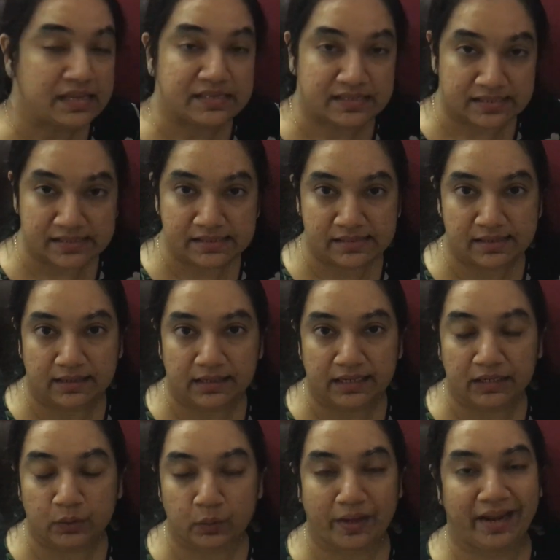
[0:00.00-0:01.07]
six
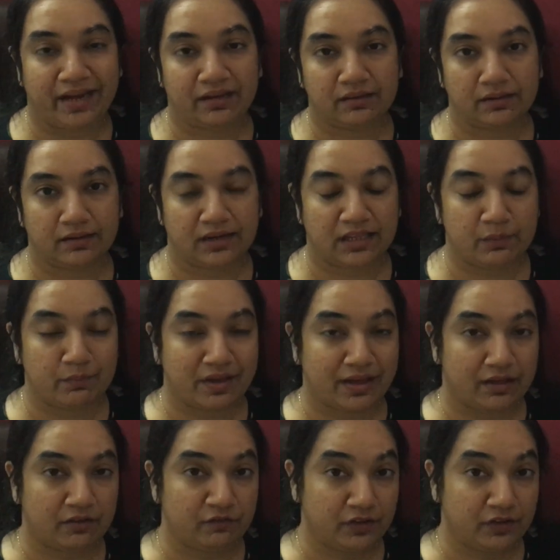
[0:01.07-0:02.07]
thirty to eight thirty my,